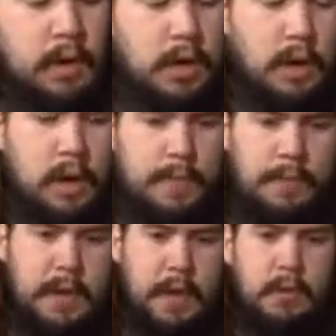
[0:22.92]

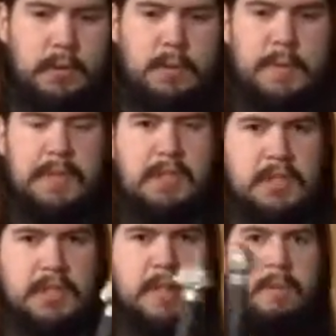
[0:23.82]
Now, it was about
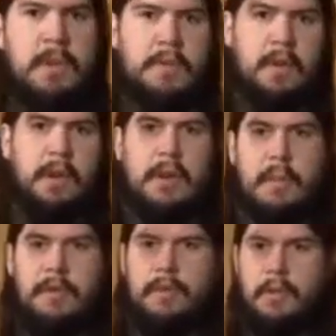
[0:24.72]
7 months ago I did
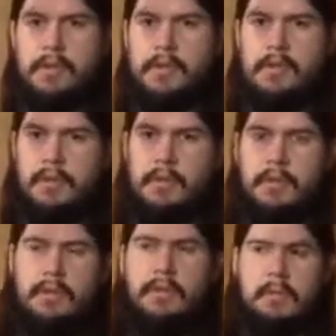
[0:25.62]
my first
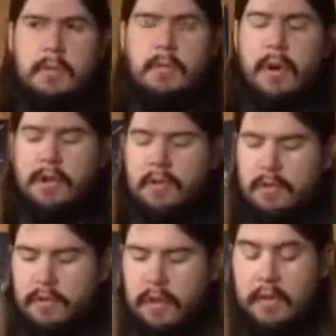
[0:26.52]

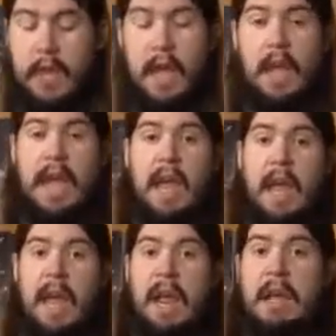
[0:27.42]
impressions of this,
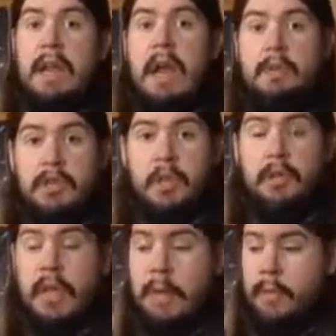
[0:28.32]
and I was
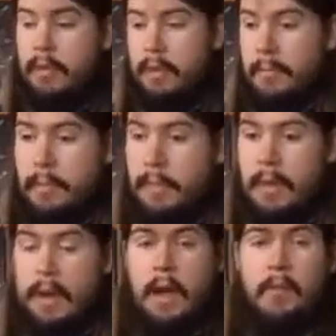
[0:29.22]
generally happy with it.
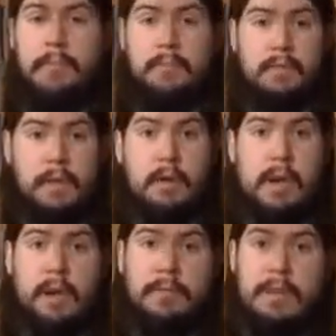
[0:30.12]
Now, here
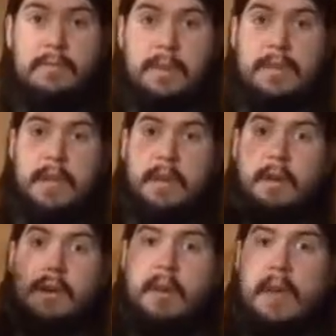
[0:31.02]
I am, 7 months
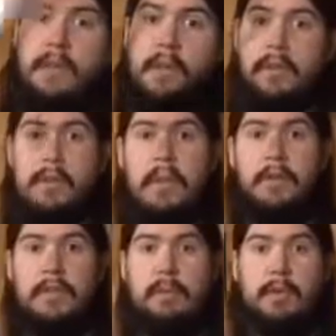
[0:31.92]
later, and having the
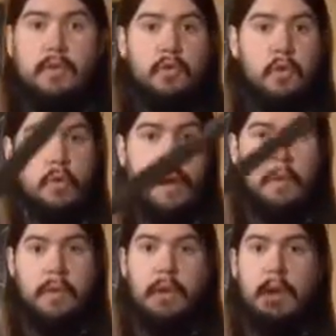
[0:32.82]
entire summer to screw
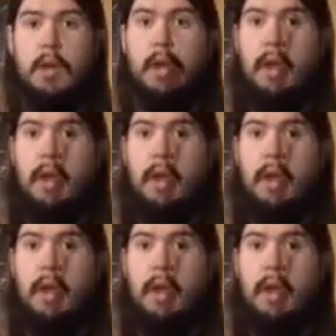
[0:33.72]
around with it.